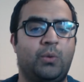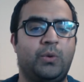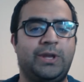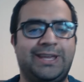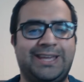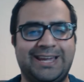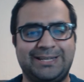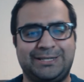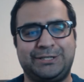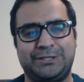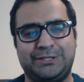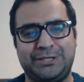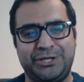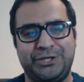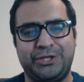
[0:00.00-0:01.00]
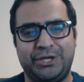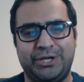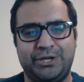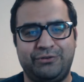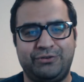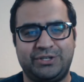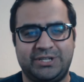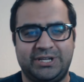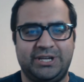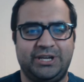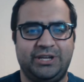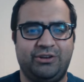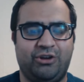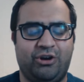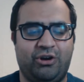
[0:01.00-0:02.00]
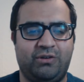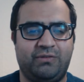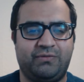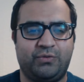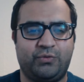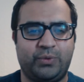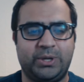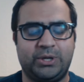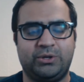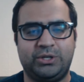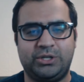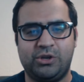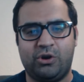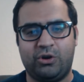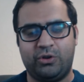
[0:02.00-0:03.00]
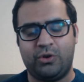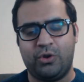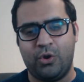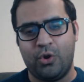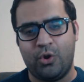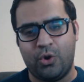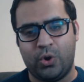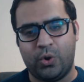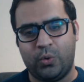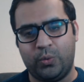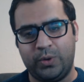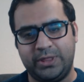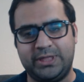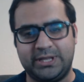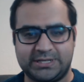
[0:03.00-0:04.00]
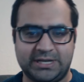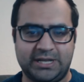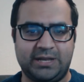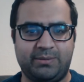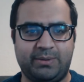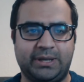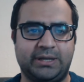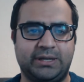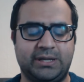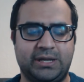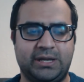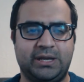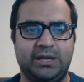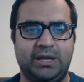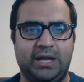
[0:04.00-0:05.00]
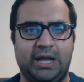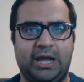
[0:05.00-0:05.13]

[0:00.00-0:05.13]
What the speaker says: We get to see the return of Fuego Leon with the salamander.